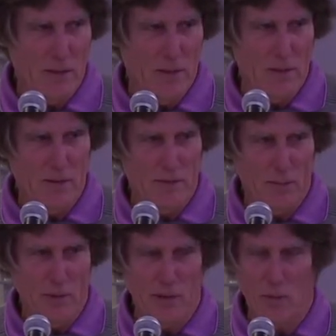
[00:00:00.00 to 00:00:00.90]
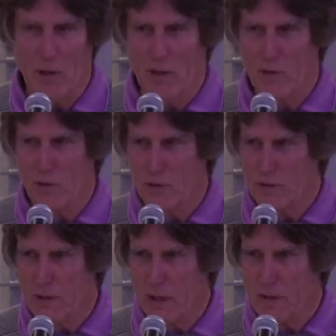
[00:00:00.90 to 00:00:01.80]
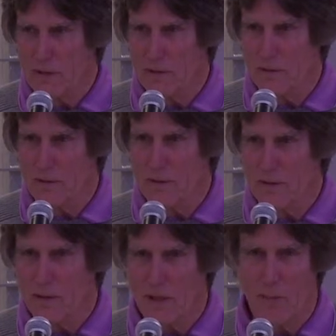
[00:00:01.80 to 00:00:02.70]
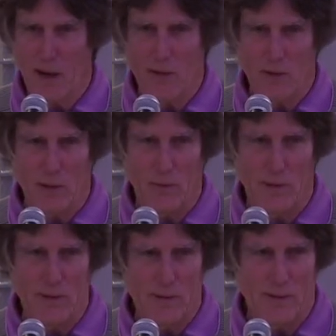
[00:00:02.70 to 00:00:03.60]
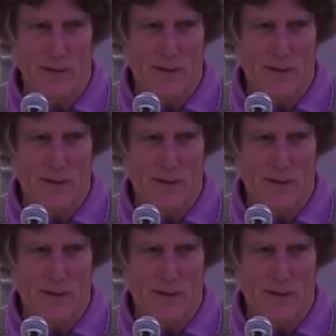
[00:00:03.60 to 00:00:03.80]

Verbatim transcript: do you really want to go to church today? Am I the only one?